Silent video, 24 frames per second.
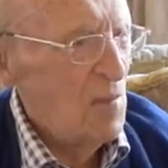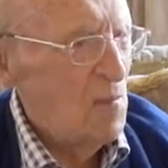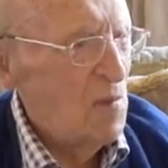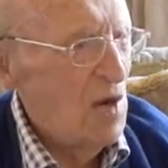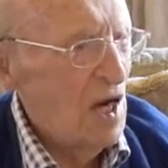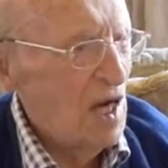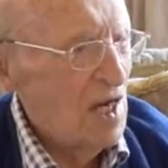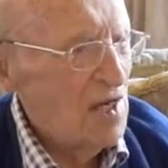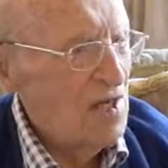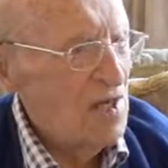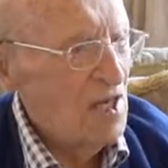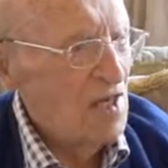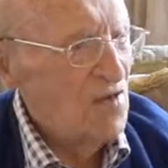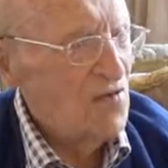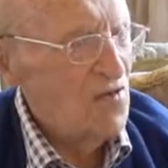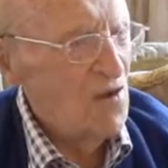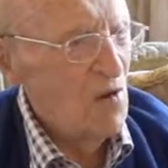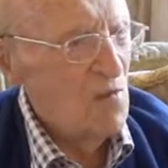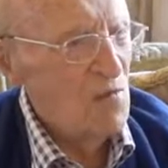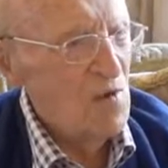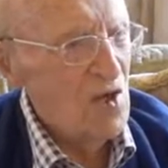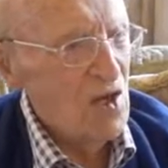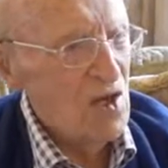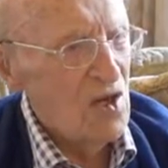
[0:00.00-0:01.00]
parties
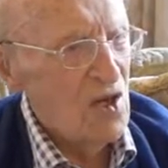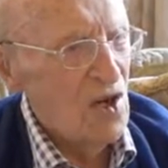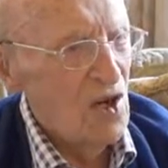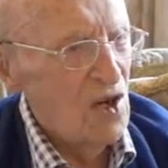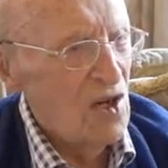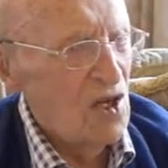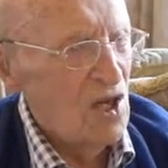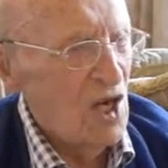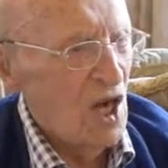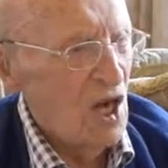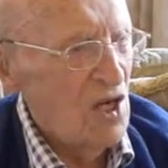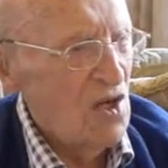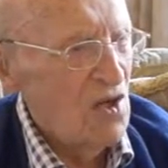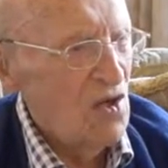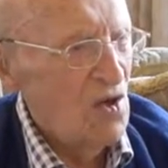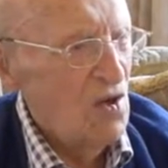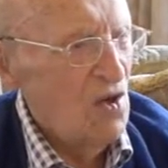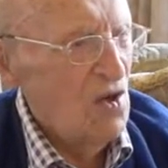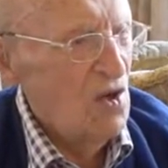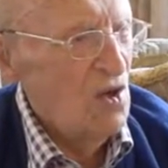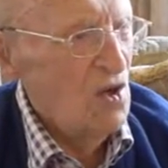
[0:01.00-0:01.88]
from the cookhouse